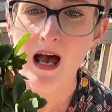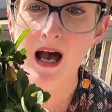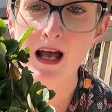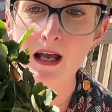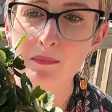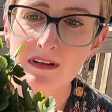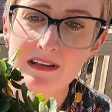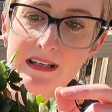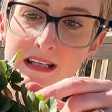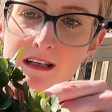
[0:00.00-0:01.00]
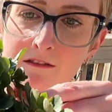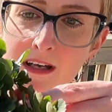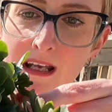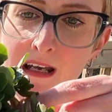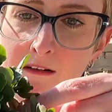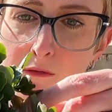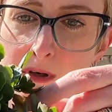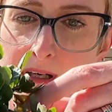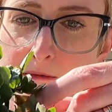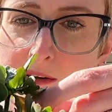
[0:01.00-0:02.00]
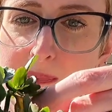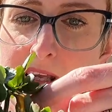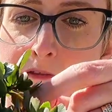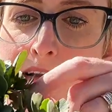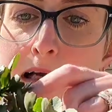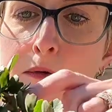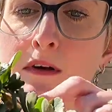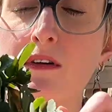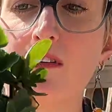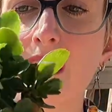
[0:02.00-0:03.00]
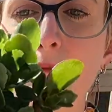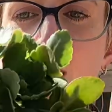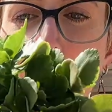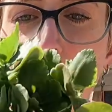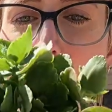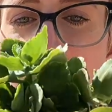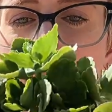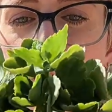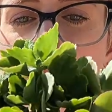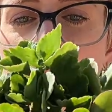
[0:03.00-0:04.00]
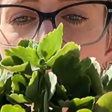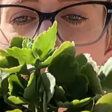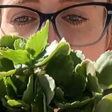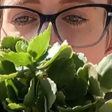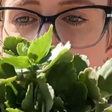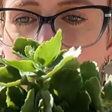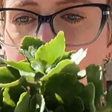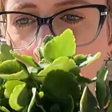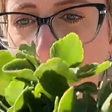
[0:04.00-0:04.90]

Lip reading: I believe I have one with pink flowers and one with yellow flowers in here.